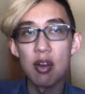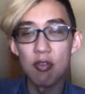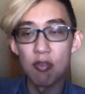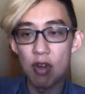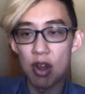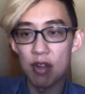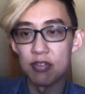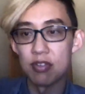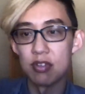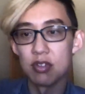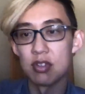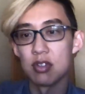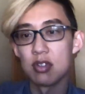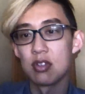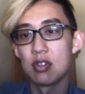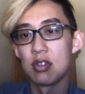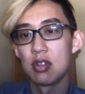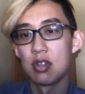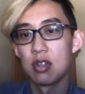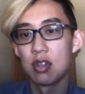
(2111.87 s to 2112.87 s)

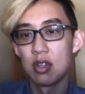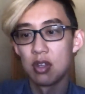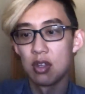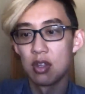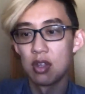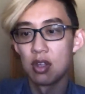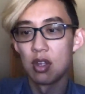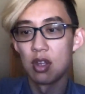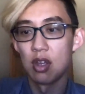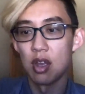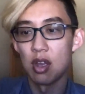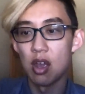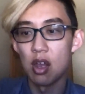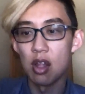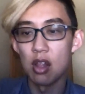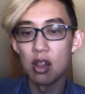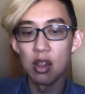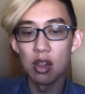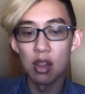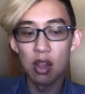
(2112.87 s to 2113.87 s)
references,
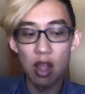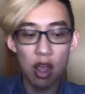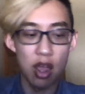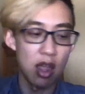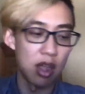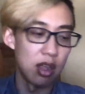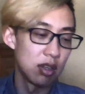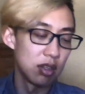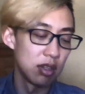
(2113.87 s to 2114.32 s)
a lot